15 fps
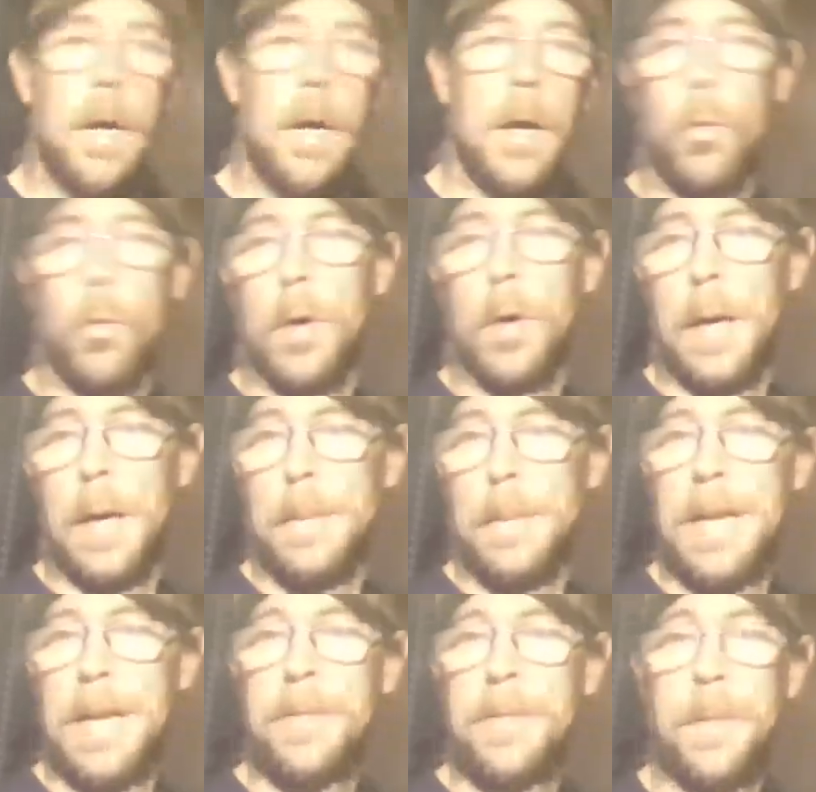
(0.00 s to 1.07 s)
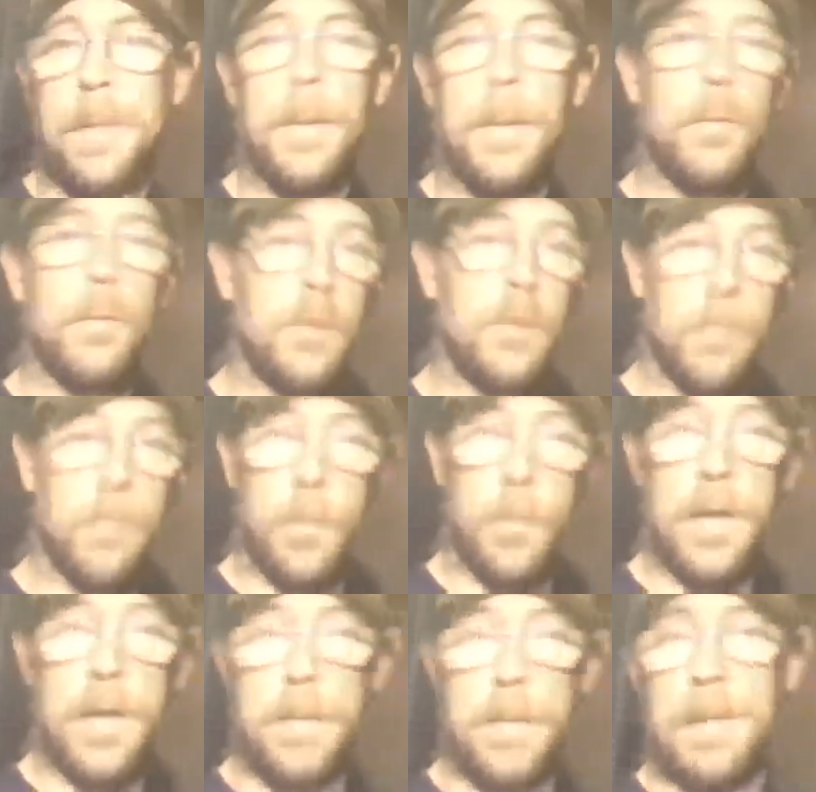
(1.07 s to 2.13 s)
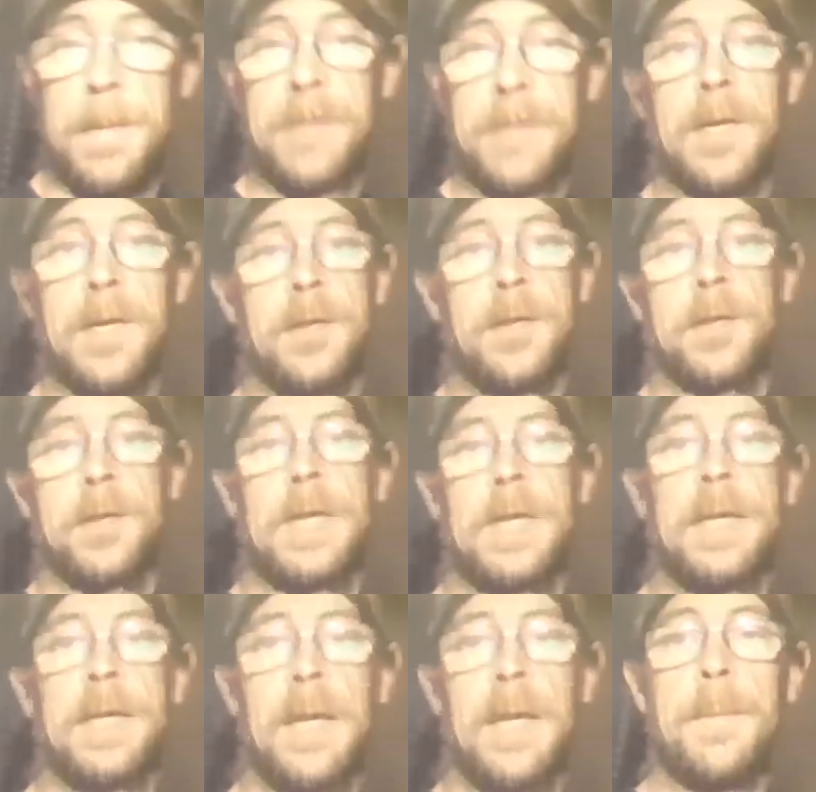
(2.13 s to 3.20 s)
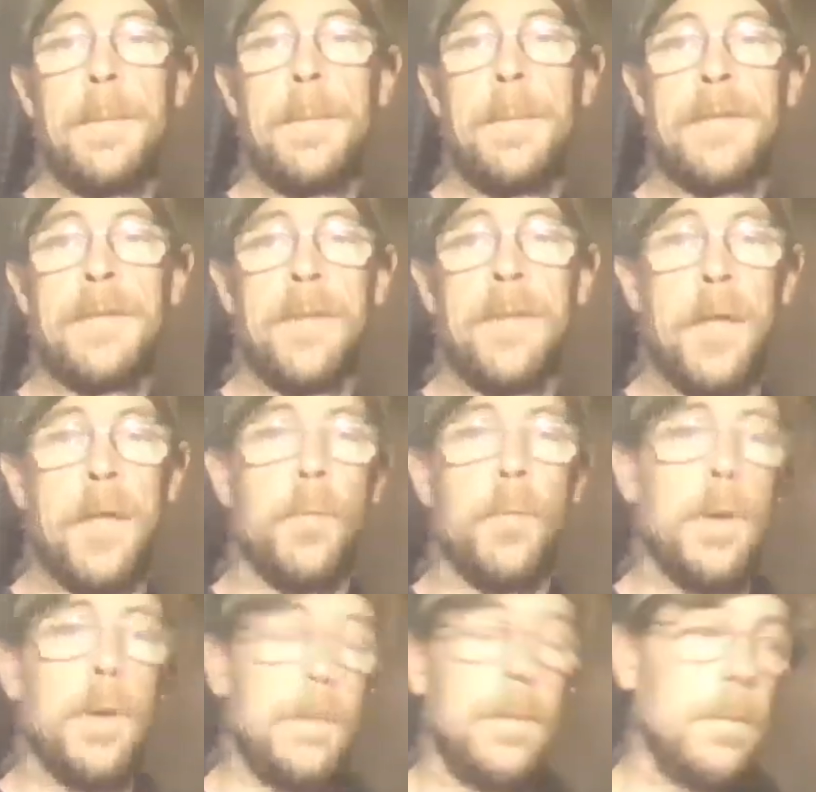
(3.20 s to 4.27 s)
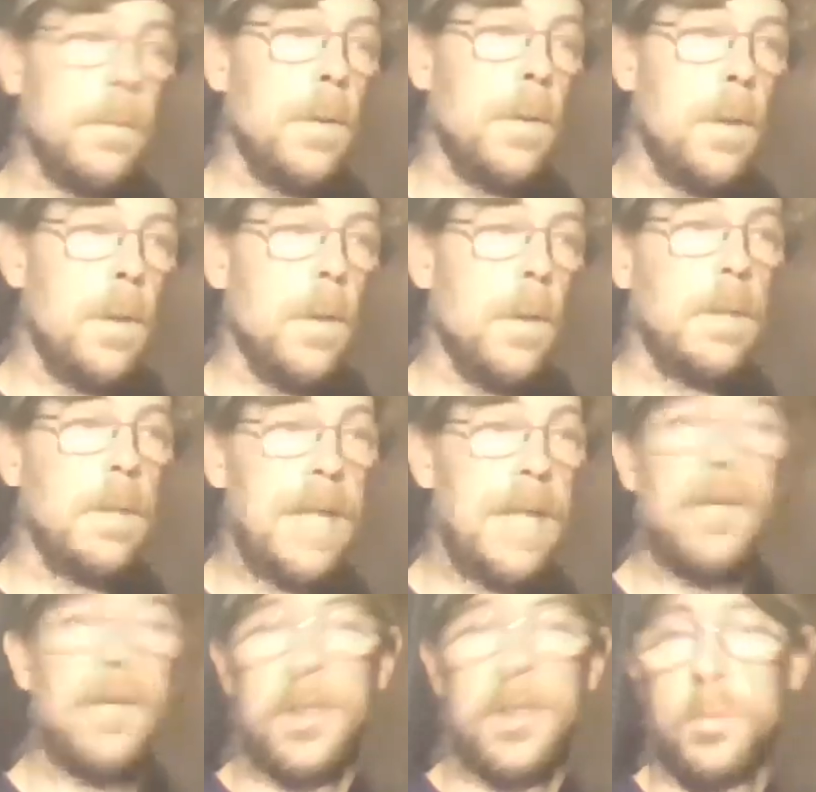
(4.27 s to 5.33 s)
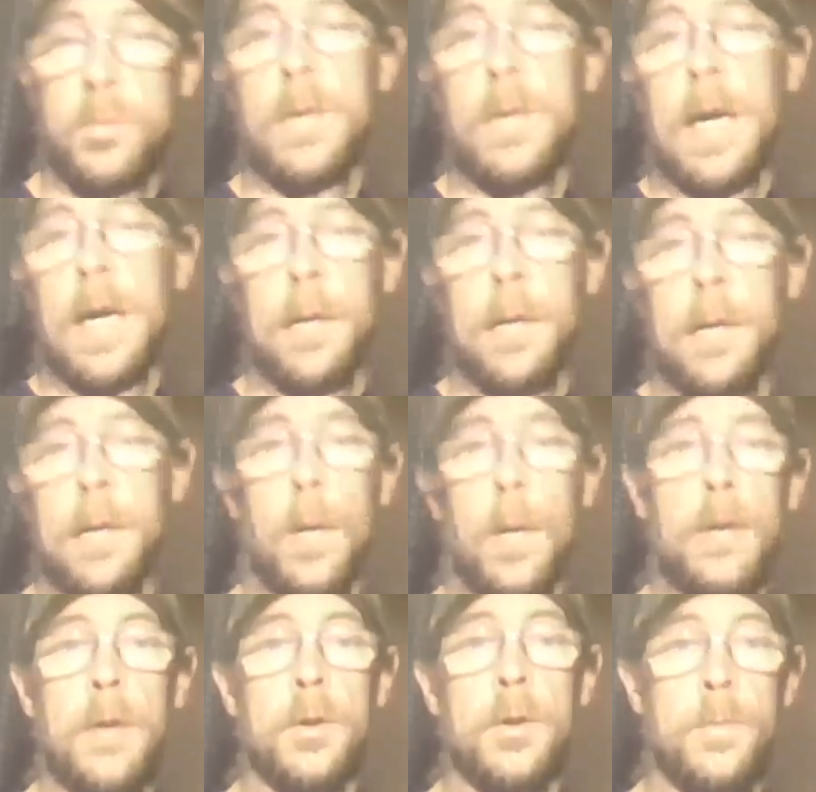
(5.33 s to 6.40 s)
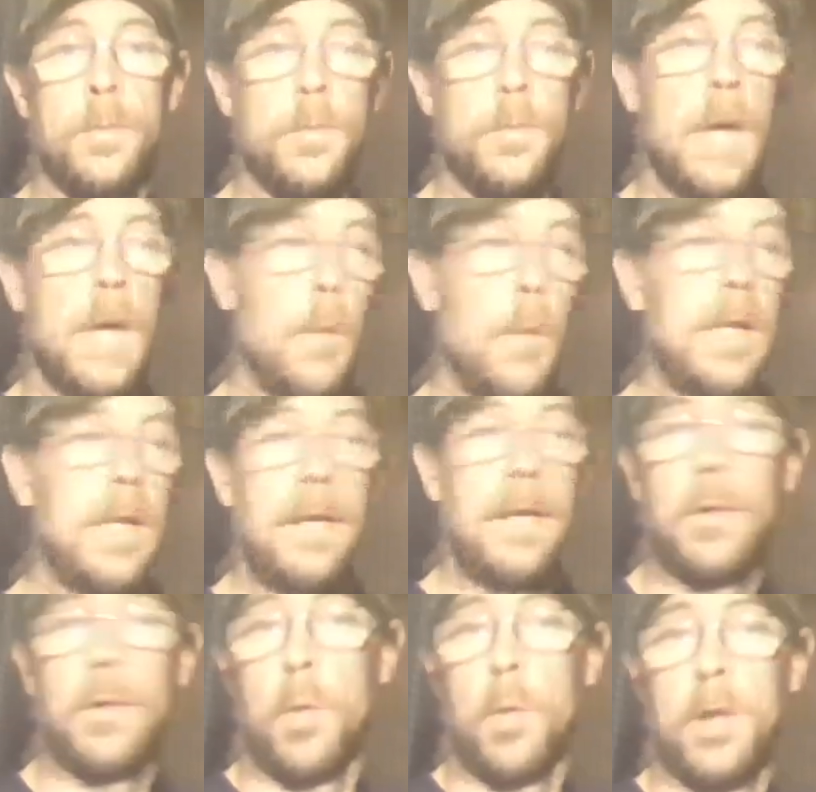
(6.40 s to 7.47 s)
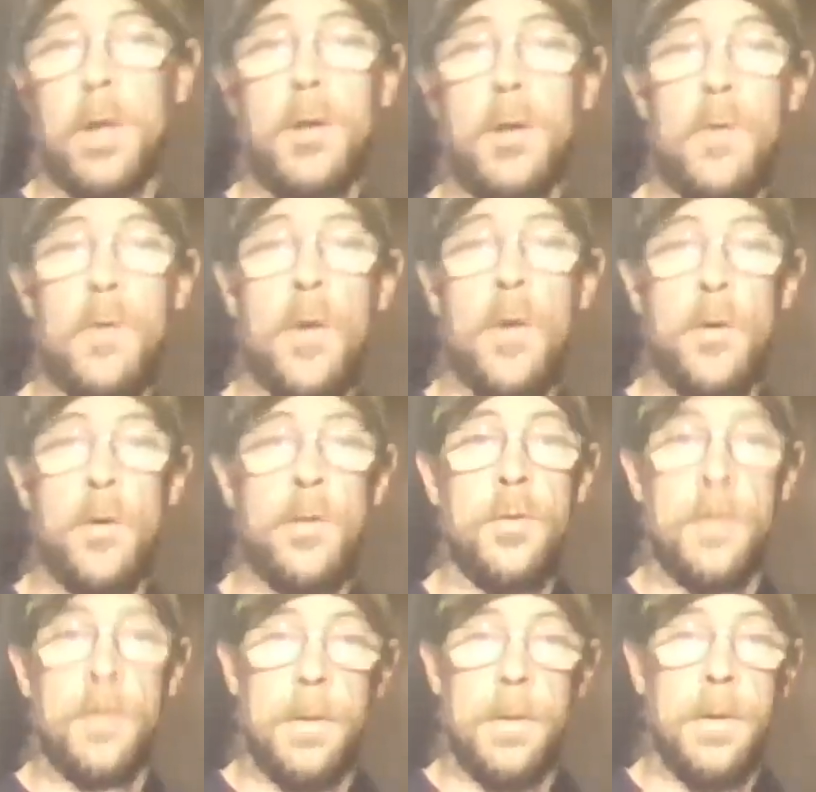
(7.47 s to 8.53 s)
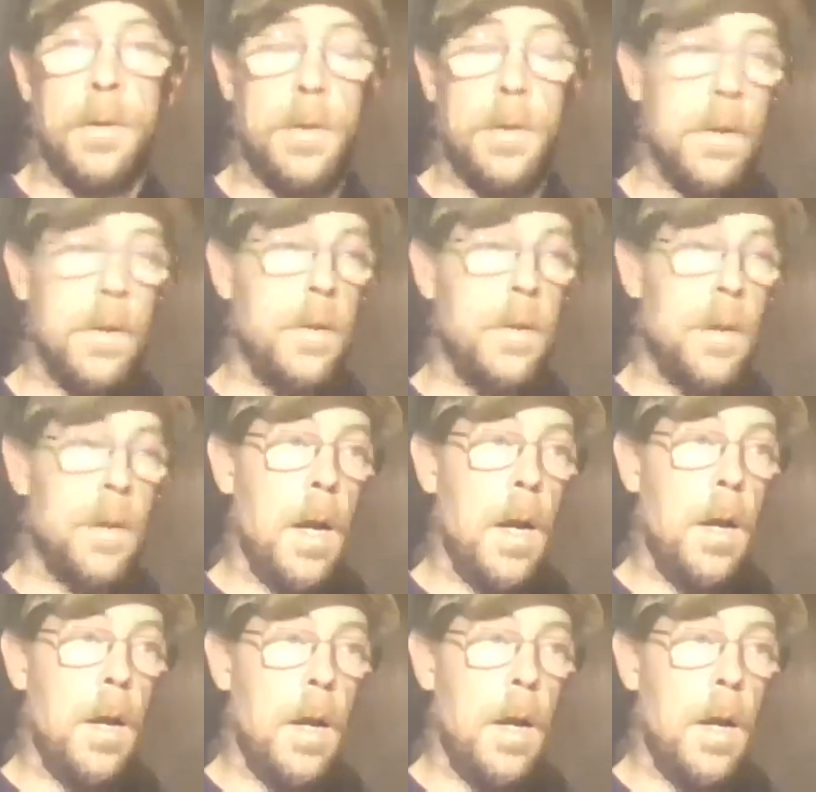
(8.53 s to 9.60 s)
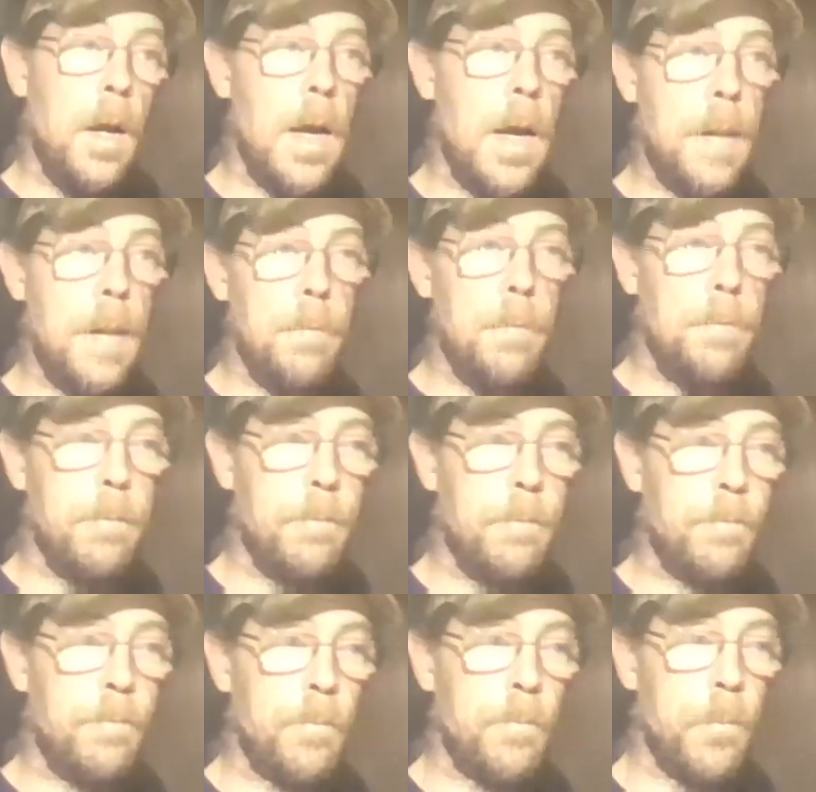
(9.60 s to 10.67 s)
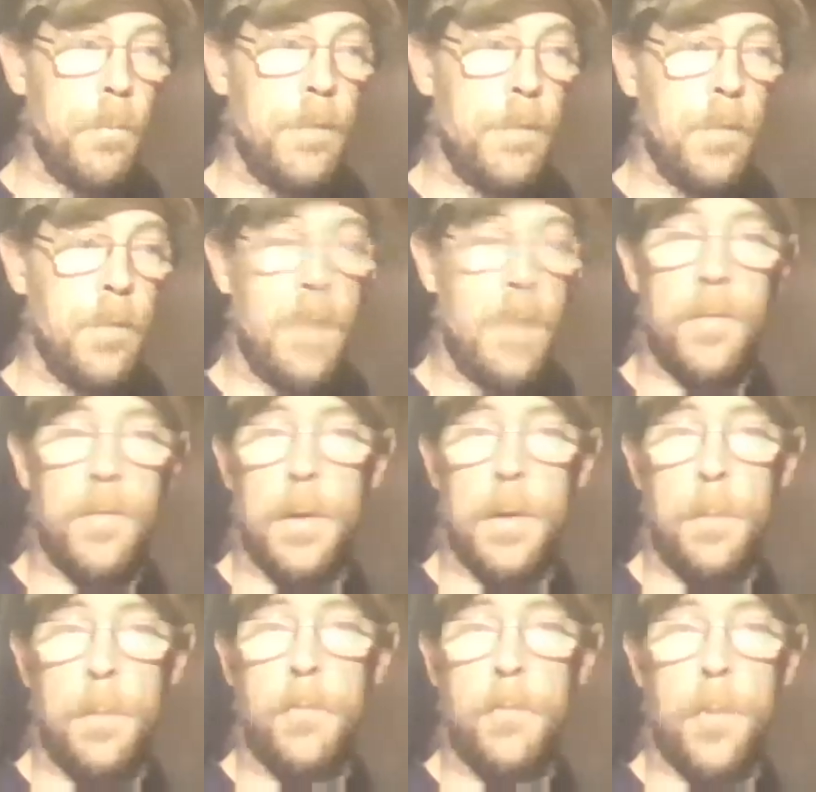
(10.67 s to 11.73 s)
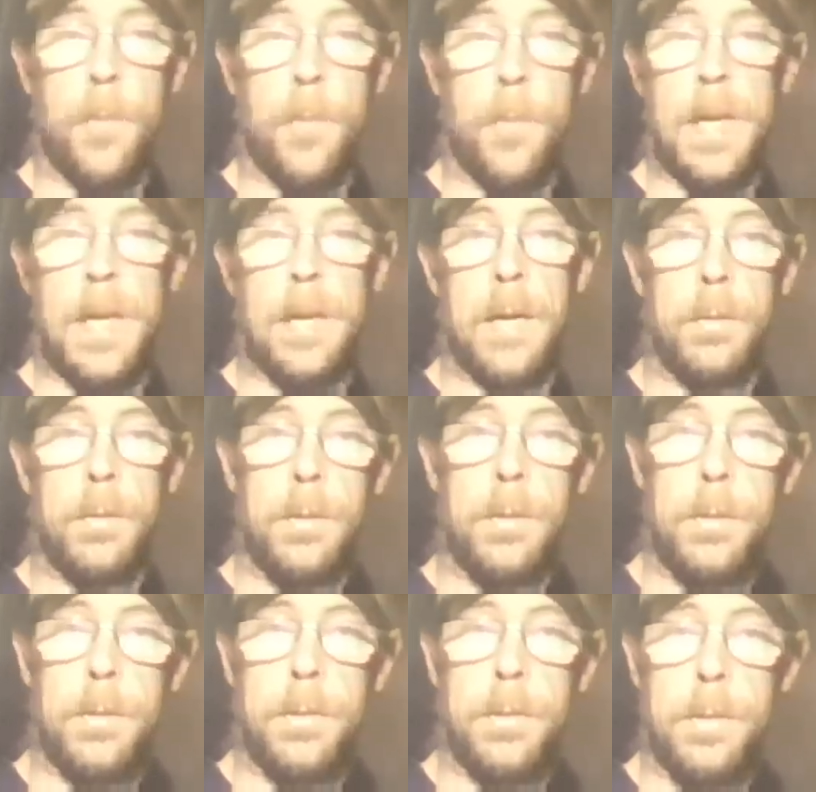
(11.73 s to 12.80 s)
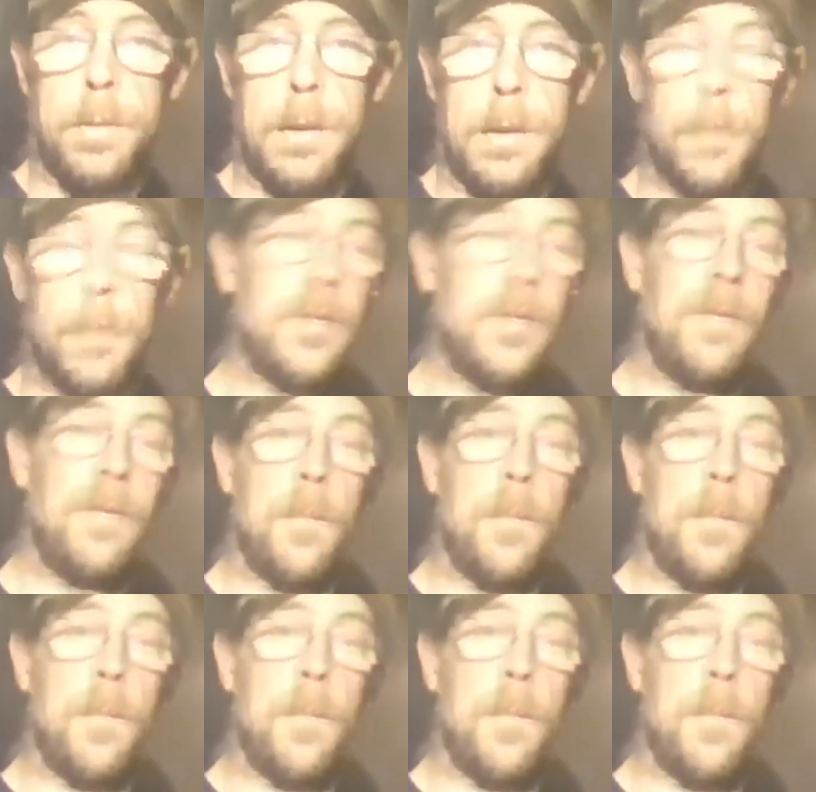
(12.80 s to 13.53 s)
or anything belt driven with a hit and miss engine. That's another one. That's actually one or I want to get like one or two of those. Um, Believe it or not, for bug out. I won't say for